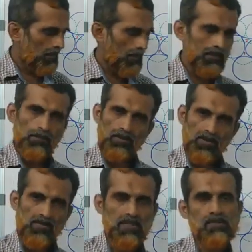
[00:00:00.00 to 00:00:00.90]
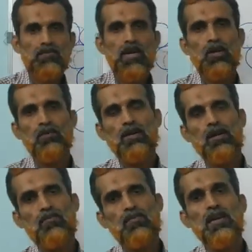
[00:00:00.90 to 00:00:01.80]
In the previous video we
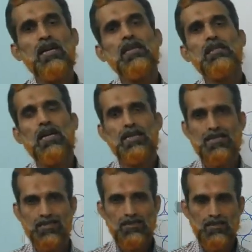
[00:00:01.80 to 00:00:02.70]
have learned that